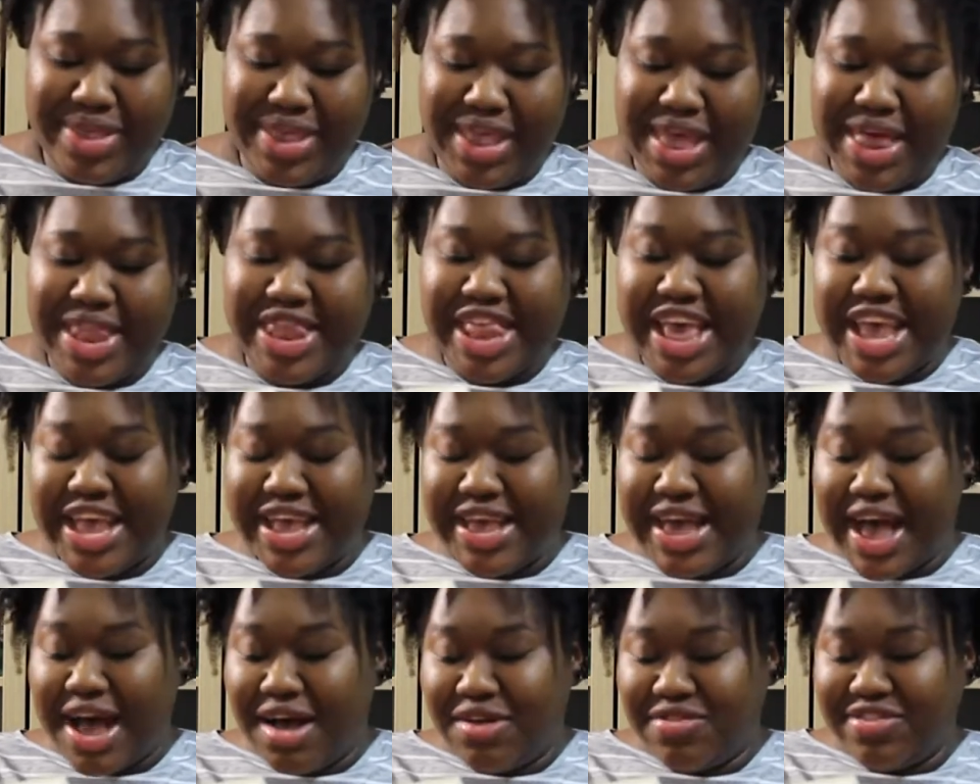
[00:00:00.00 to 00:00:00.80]
They
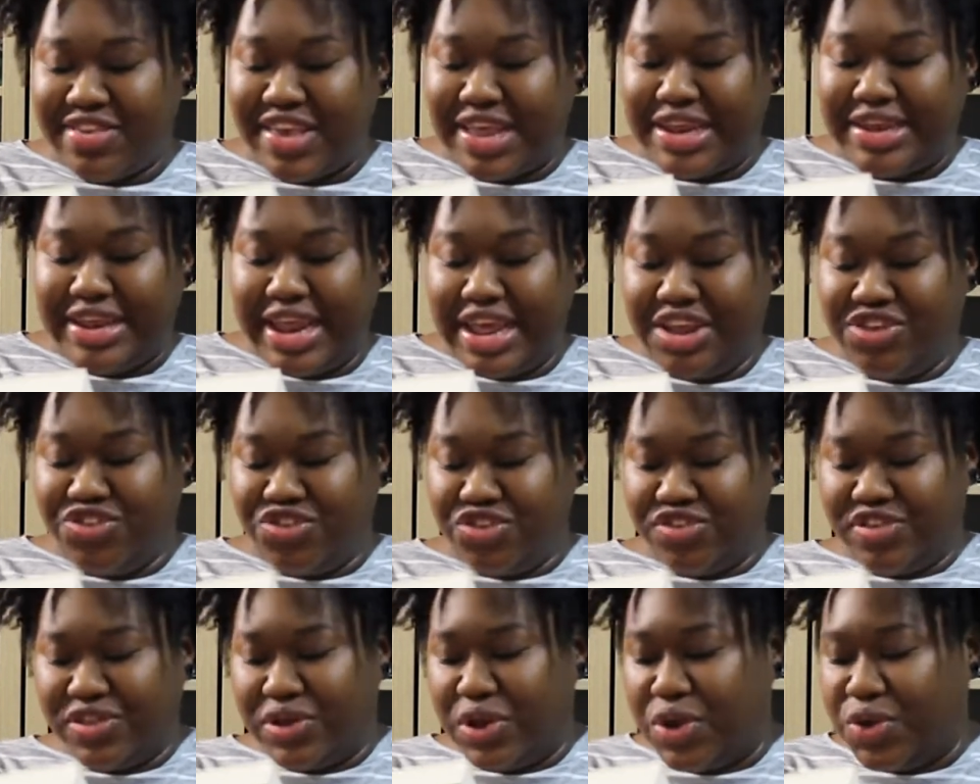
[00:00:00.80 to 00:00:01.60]
encounter a
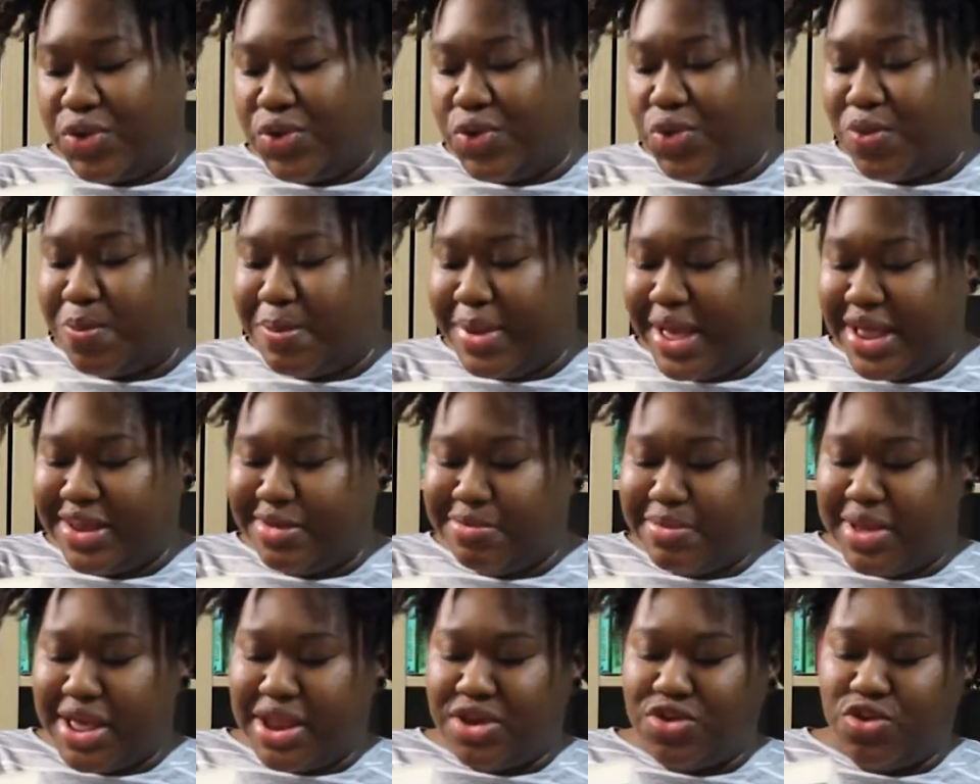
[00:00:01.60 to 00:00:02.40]
dangerous local
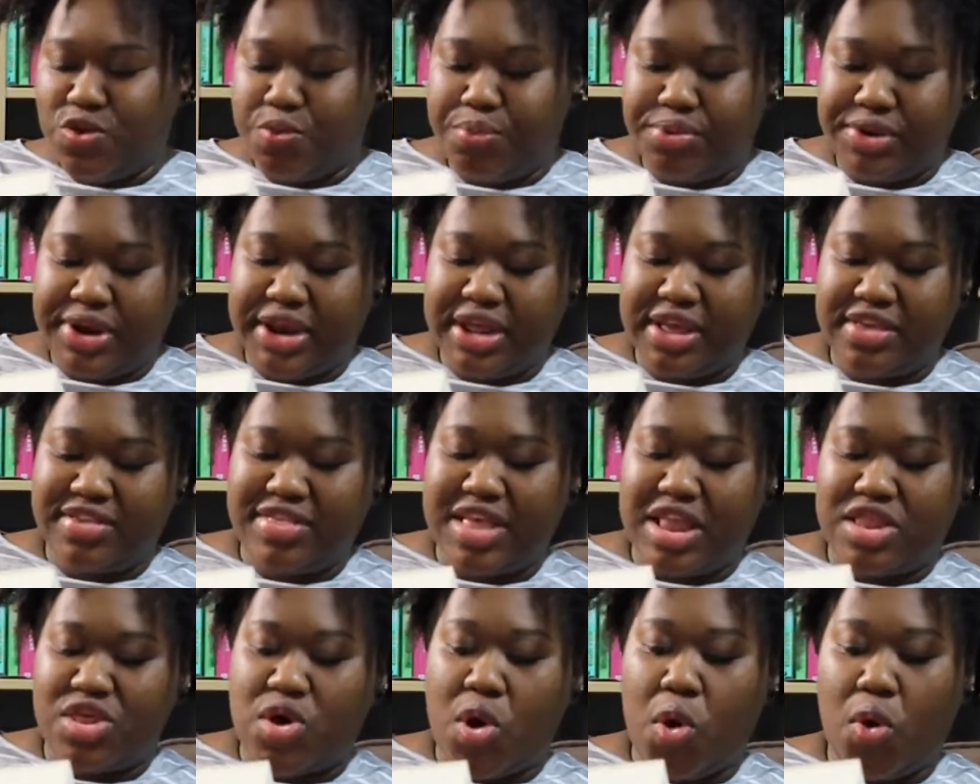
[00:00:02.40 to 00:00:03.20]
madman who predicts
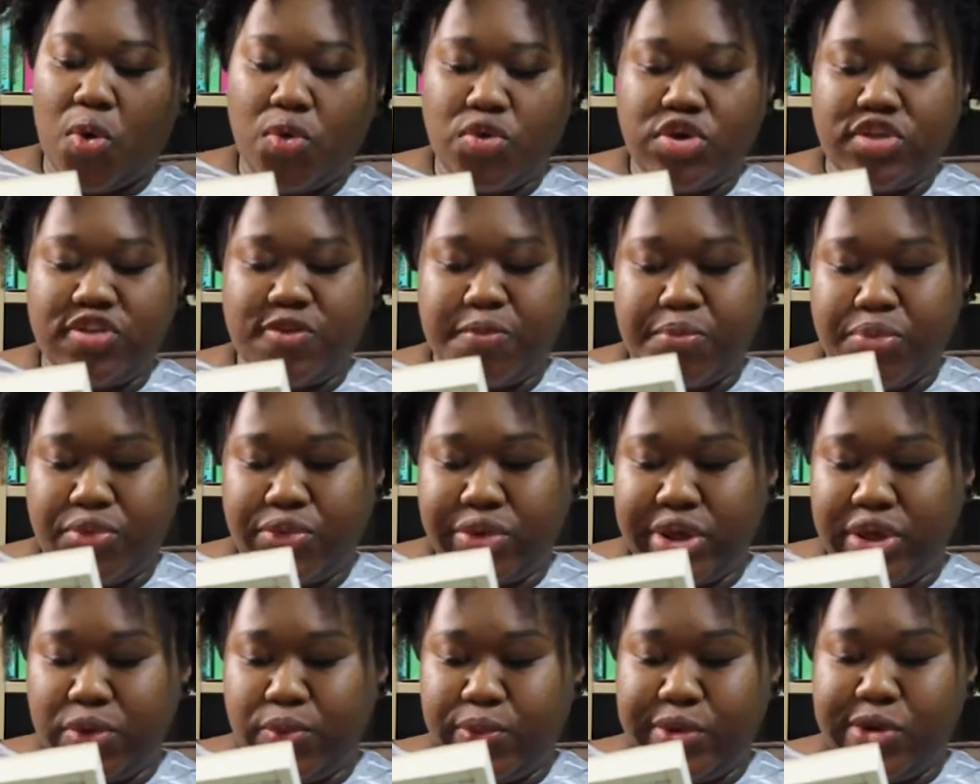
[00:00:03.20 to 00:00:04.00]
that the oldest
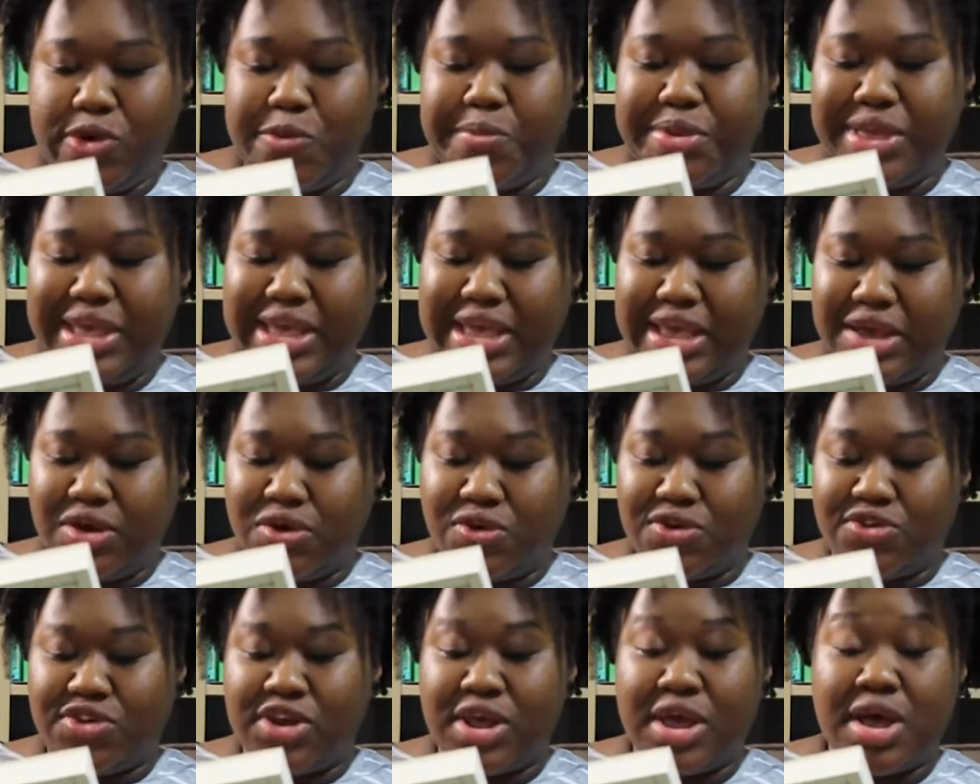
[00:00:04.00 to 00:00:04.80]
boy will be
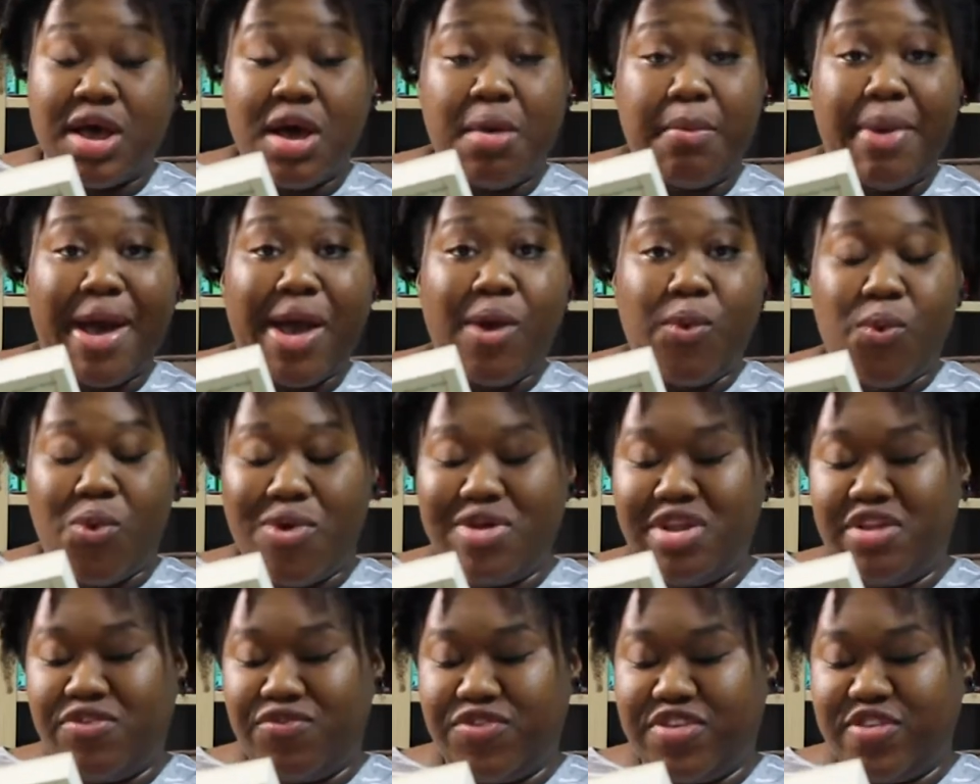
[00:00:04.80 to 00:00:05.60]
killed by
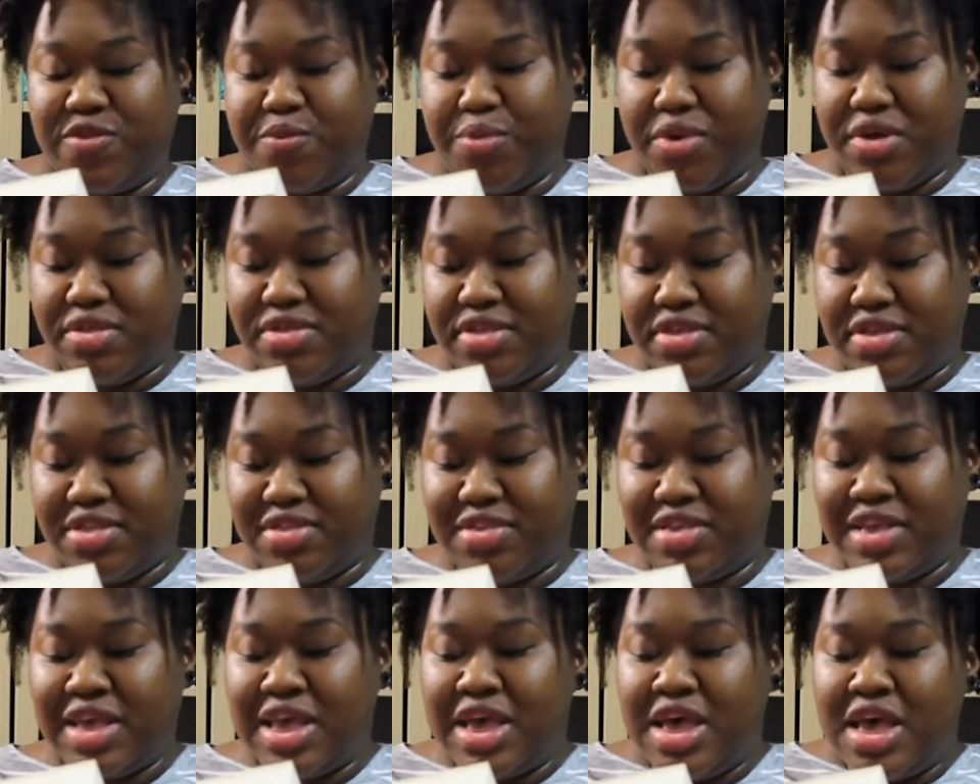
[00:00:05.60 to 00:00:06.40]
one of his
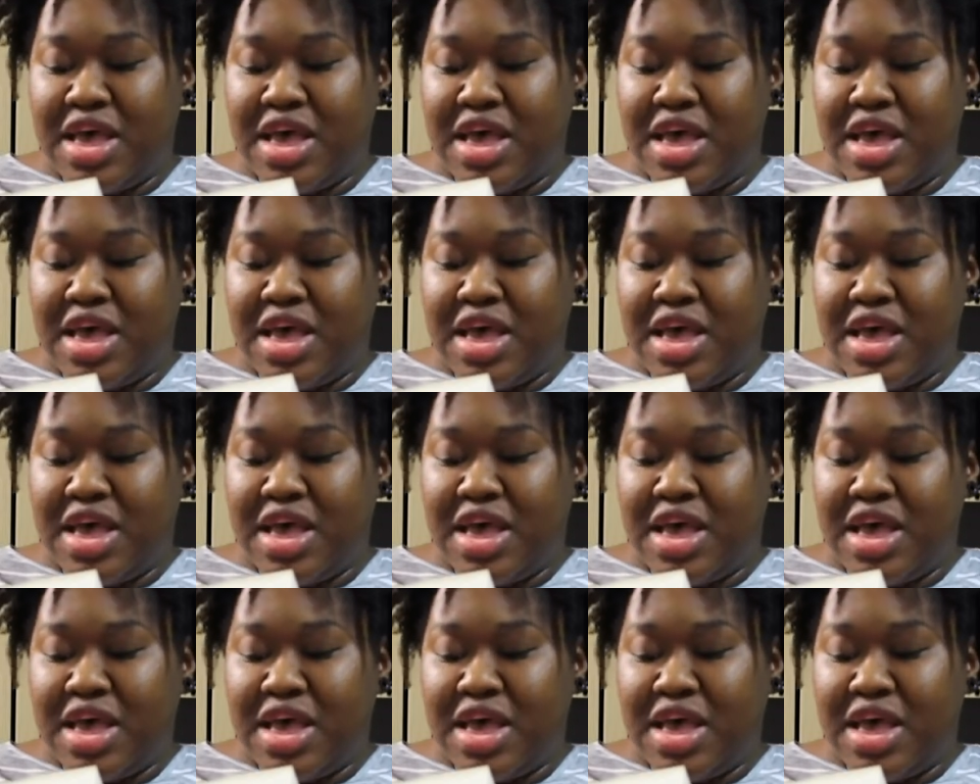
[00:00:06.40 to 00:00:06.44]
brothers.